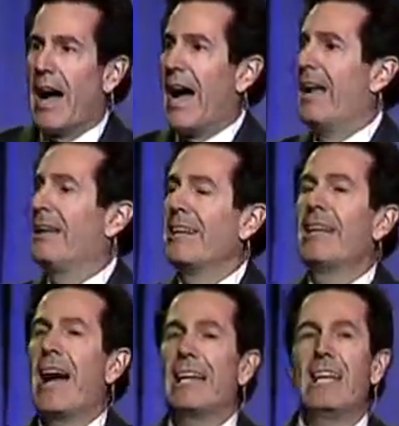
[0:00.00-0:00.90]
I did
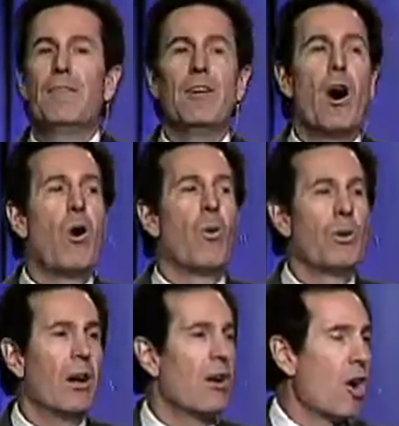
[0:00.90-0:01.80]
not even
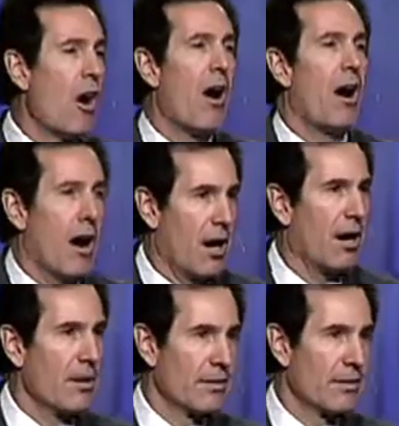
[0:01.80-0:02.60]
own a car.